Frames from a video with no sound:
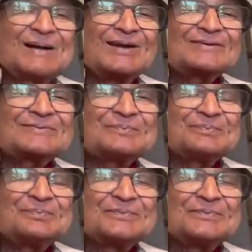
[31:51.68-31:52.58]
part
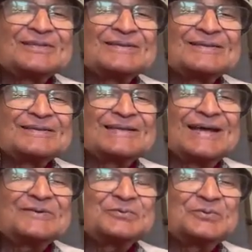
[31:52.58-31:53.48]

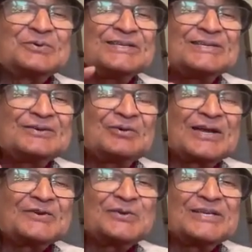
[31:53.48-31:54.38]
where
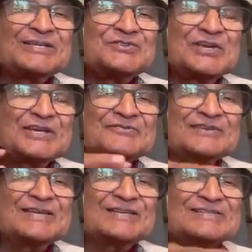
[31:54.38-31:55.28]
we inject
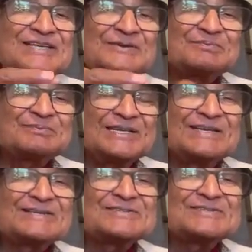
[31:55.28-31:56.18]
feelings and
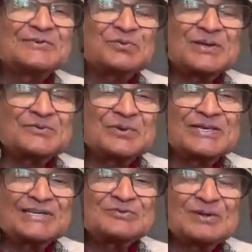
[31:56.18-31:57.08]
meanings, that what we
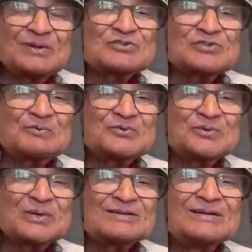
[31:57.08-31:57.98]
get from
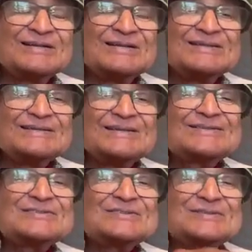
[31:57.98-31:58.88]
software,
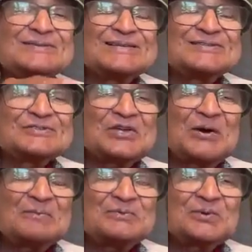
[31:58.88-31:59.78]
this
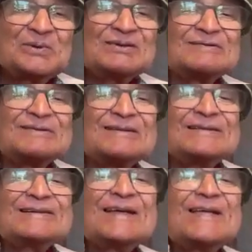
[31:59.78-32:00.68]
software
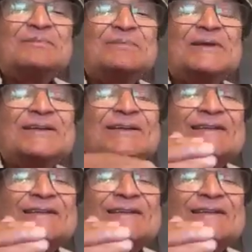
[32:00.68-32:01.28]
can be